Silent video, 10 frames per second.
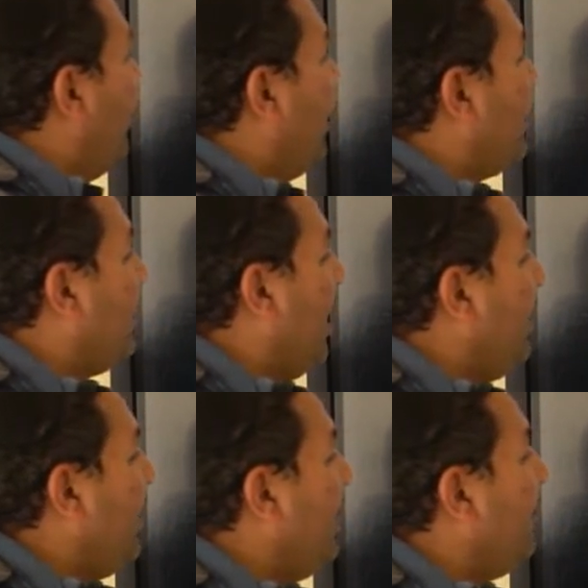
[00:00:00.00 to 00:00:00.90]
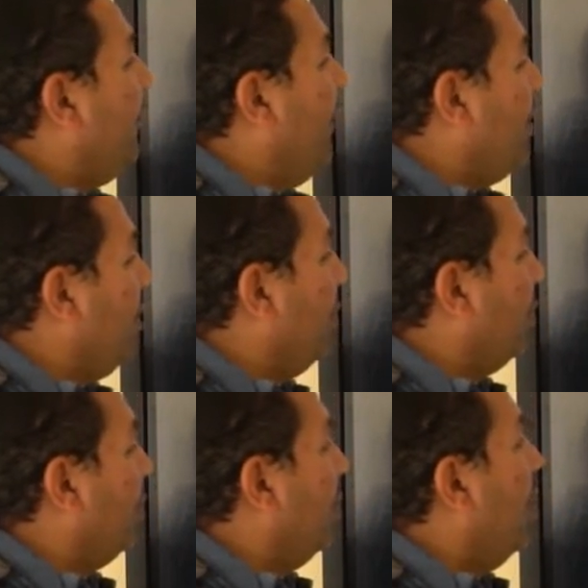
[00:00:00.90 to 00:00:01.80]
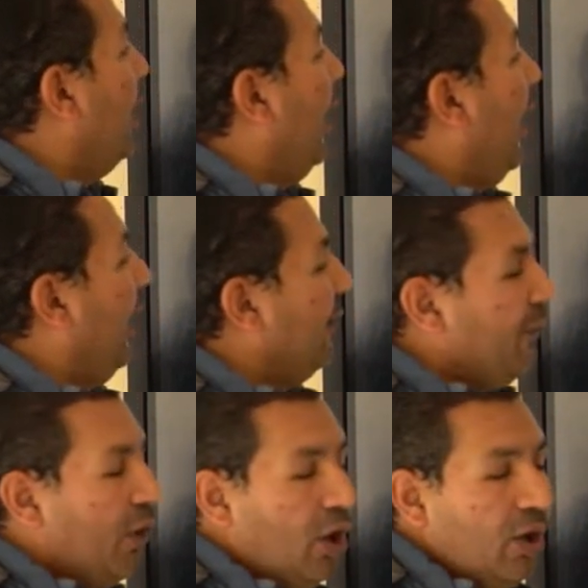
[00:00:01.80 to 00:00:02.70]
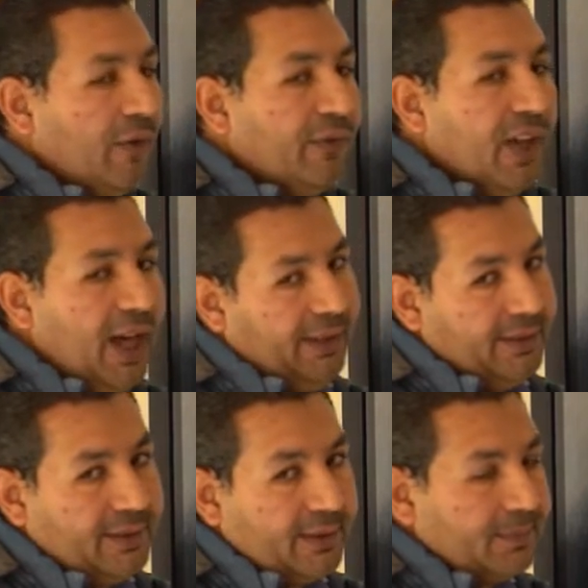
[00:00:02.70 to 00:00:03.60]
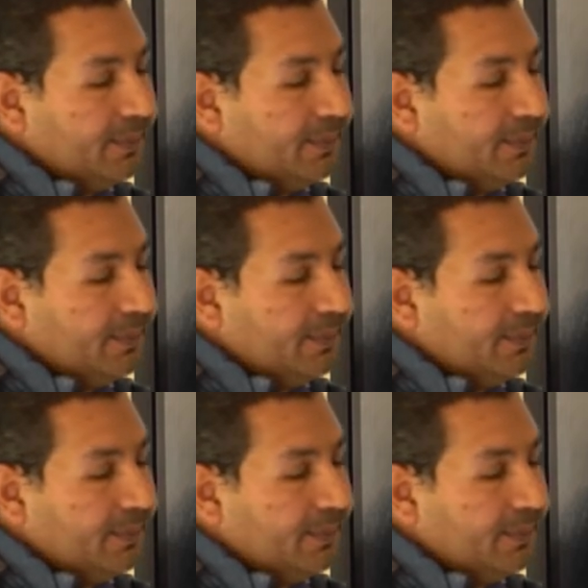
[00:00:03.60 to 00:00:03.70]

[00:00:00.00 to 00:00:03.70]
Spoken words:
make something visible and full of light.